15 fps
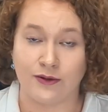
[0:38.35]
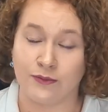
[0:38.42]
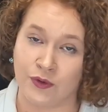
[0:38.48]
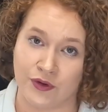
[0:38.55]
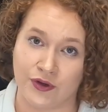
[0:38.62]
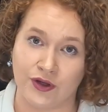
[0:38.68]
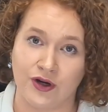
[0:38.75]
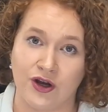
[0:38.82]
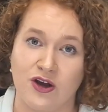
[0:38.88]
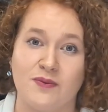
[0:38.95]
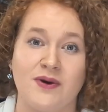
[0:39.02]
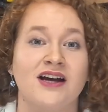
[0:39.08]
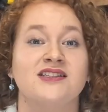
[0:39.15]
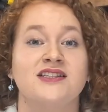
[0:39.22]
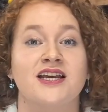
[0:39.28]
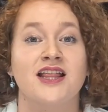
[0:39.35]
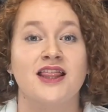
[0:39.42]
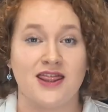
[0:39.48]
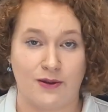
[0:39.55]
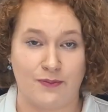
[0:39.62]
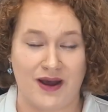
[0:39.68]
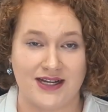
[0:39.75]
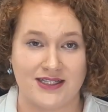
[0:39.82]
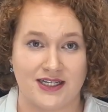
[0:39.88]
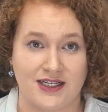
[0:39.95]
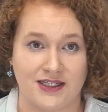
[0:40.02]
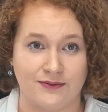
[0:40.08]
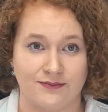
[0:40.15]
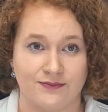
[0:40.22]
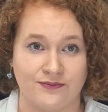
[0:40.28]
The more you know about it, the
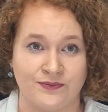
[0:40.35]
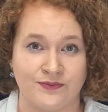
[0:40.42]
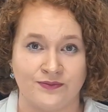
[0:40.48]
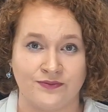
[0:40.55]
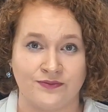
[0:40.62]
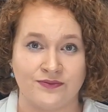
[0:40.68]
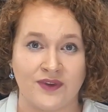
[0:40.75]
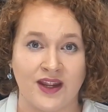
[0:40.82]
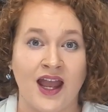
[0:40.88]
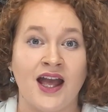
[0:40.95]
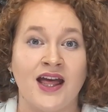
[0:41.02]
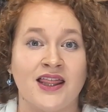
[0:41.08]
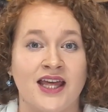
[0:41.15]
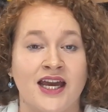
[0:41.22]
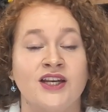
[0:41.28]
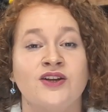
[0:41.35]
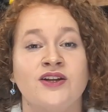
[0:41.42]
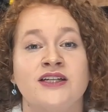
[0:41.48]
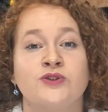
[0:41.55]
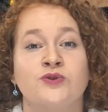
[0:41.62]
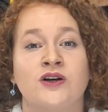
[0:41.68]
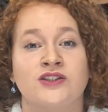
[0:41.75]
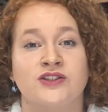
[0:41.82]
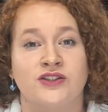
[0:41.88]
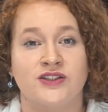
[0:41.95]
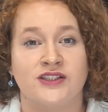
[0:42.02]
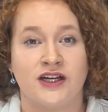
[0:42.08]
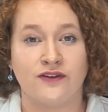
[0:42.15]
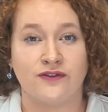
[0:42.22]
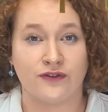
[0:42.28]
better. Then you need to ask
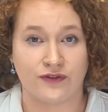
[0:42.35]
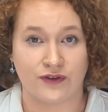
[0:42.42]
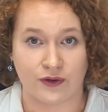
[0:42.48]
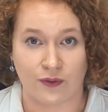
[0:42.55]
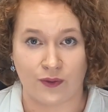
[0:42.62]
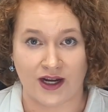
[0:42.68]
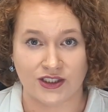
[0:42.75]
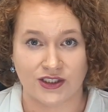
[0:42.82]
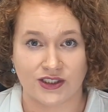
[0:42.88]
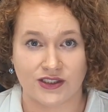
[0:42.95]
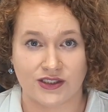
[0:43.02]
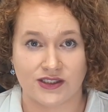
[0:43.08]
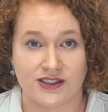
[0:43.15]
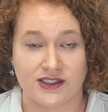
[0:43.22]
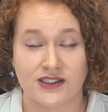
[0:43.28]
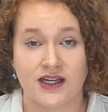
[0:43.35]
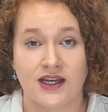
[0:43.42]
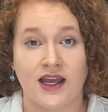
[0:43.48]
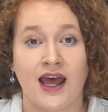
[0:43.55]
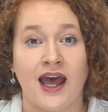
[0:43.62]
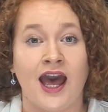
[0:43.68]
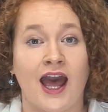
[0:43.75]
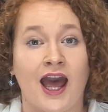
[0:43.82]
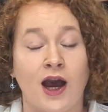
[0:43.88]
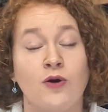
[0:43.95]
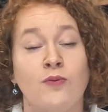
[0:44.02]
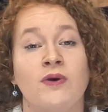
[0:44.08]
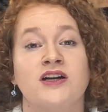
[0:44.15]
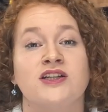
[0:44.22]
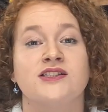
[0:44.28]
yourself a few questions. How
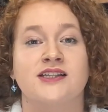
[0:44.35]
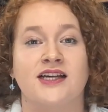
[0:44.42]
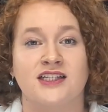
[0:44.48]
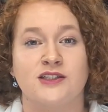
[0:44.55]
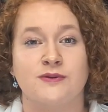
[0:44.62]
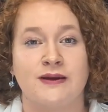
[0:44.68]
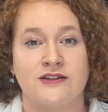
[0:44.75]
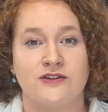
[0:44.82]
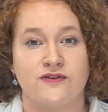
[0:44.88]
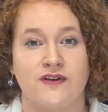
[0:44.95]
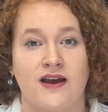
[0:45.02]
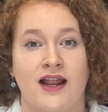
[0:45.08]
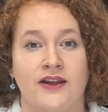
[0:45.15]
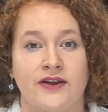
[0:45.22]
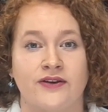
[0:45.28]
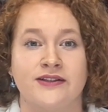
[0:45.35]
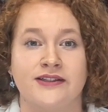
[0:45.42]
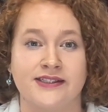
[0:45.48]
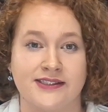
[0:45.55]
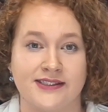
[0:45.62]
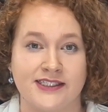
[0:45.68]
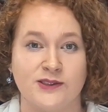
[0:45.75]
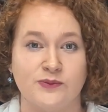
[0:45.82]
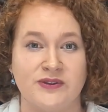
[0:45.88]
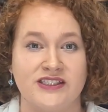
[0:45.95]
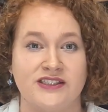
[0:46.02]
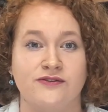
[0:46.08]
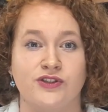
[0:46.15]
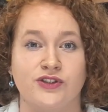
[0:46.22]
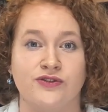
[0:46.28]
much sentimental value does this
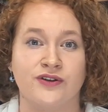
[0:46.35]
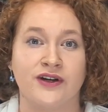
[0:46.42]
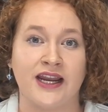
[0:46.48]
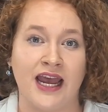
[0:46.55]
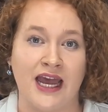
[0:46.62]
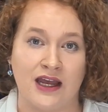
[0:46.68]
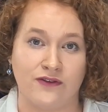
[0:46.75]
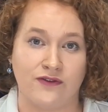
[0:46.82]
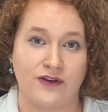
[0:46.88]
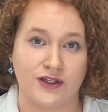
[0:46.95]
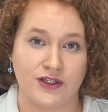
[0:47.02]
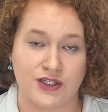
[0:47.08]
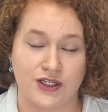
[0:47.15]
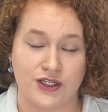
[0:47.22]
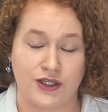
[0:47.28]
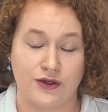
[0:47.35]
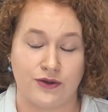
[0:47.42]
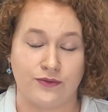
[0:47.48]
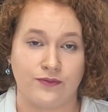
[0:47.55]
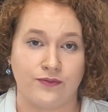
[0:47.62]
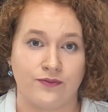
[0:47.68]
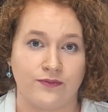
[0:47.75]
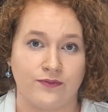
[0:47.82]
piece of jewellery have to you?